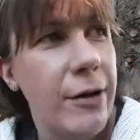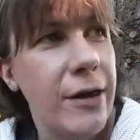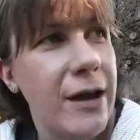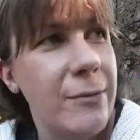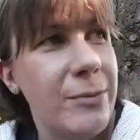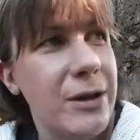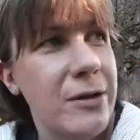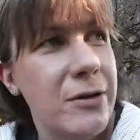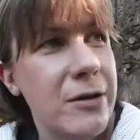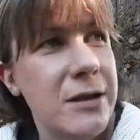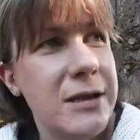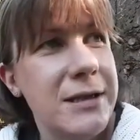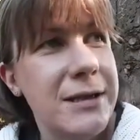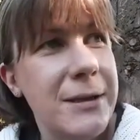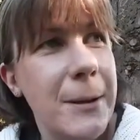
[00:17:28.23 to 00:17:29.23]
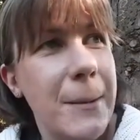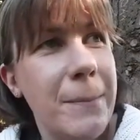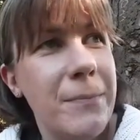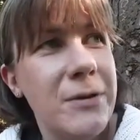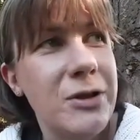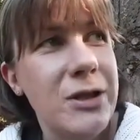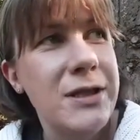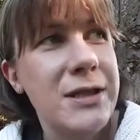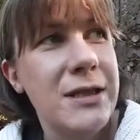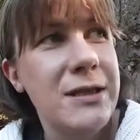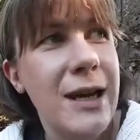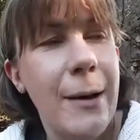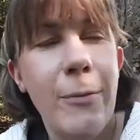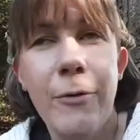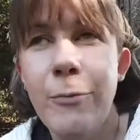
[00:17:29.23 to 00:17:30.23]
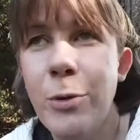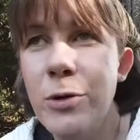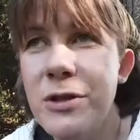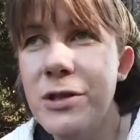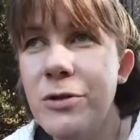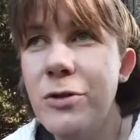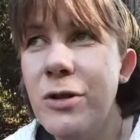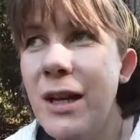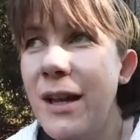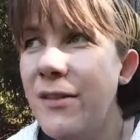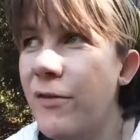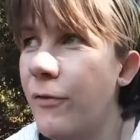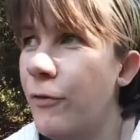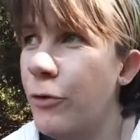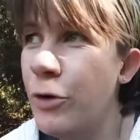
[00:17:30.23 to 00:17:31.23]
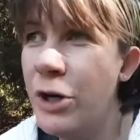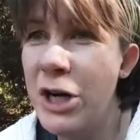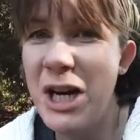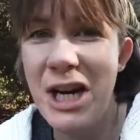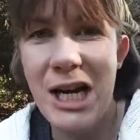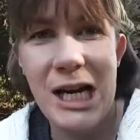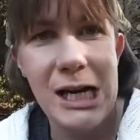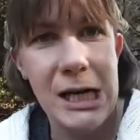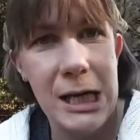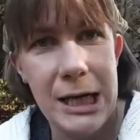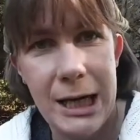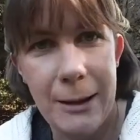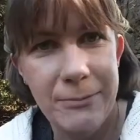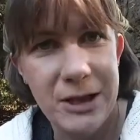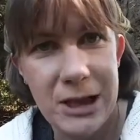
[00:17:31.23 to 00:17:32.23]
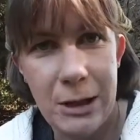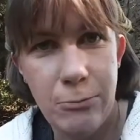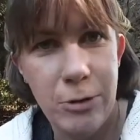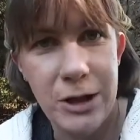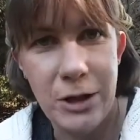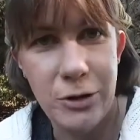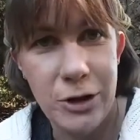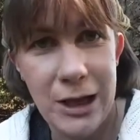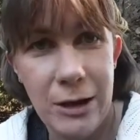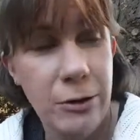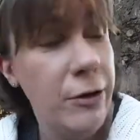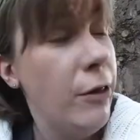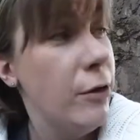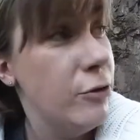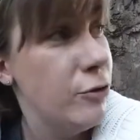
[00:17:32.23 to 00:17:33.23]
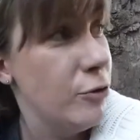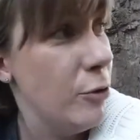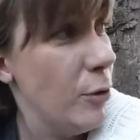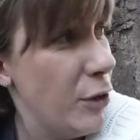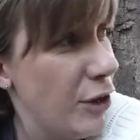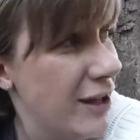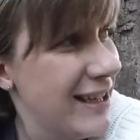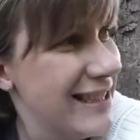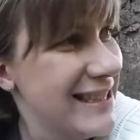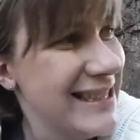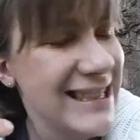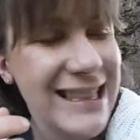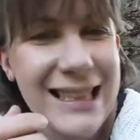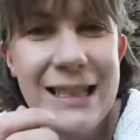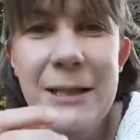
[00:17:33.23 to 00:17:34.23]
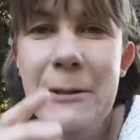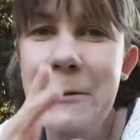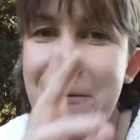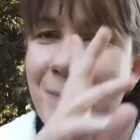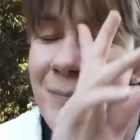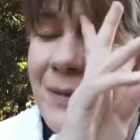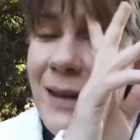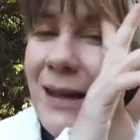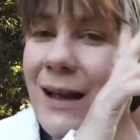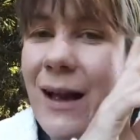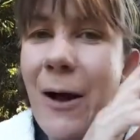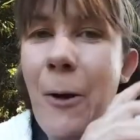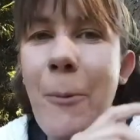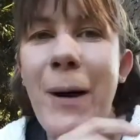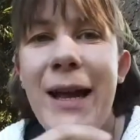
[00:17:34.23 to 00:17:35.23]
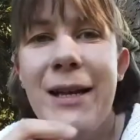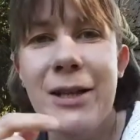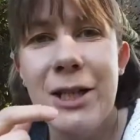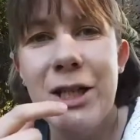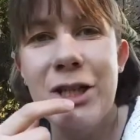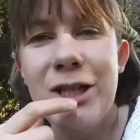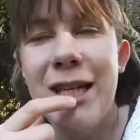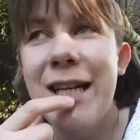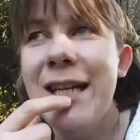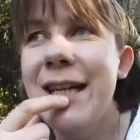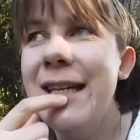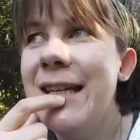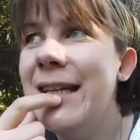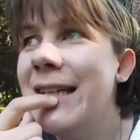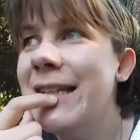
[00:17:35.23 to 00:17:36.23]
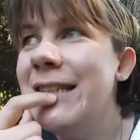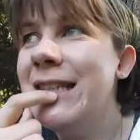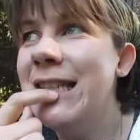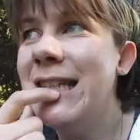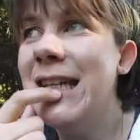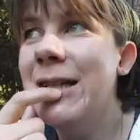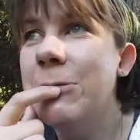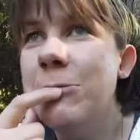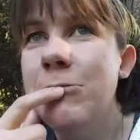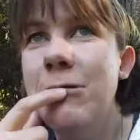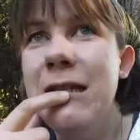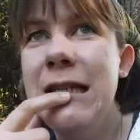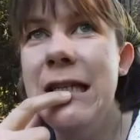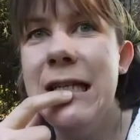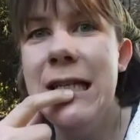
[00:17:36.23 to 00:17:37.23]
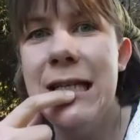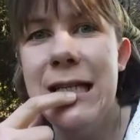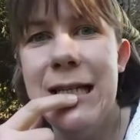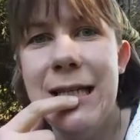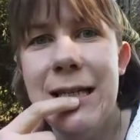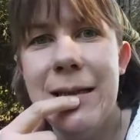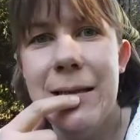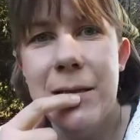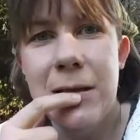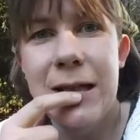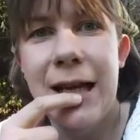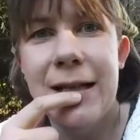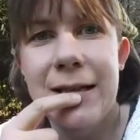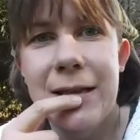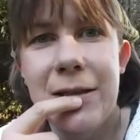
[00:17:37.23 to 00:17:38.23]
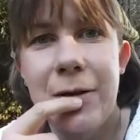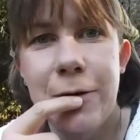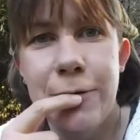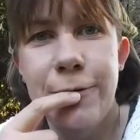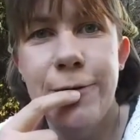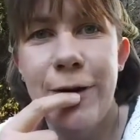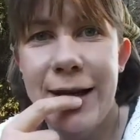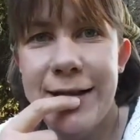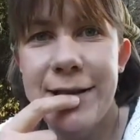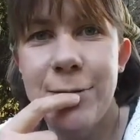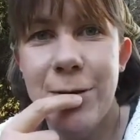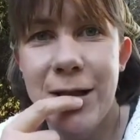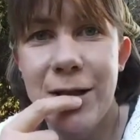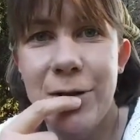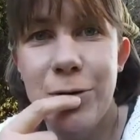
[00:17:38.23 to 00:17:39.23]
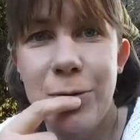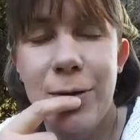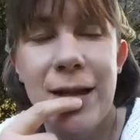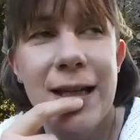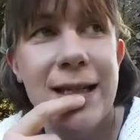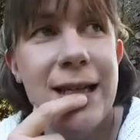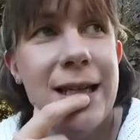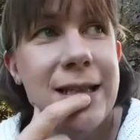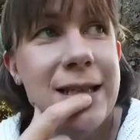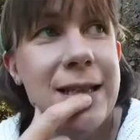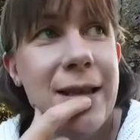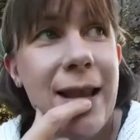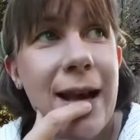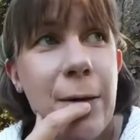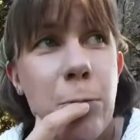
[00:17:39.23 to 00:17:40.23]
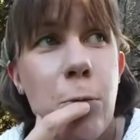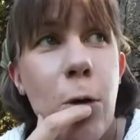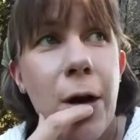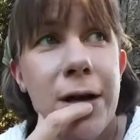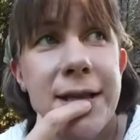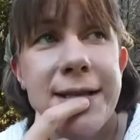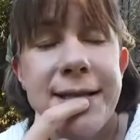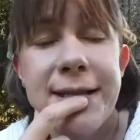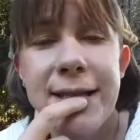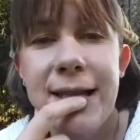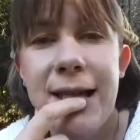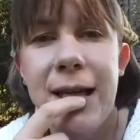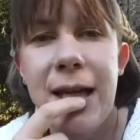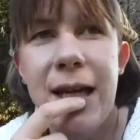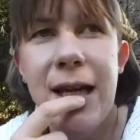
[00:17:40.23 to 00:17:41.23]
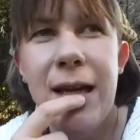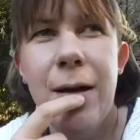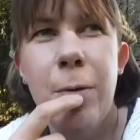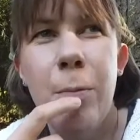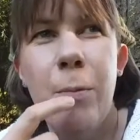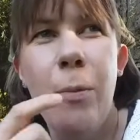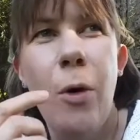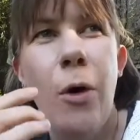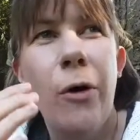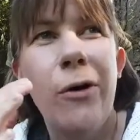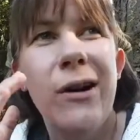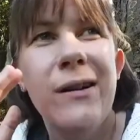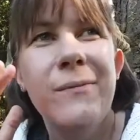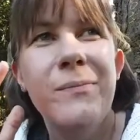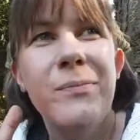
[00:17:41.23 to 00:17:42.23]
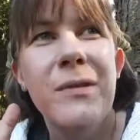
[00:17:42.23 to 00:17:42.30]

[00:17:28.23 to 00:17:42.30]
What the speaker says: that, because she's the type of person who gets really upset when you tell her the truth. Oh my gosh, she can really get in your face when you do that. I did that once in a more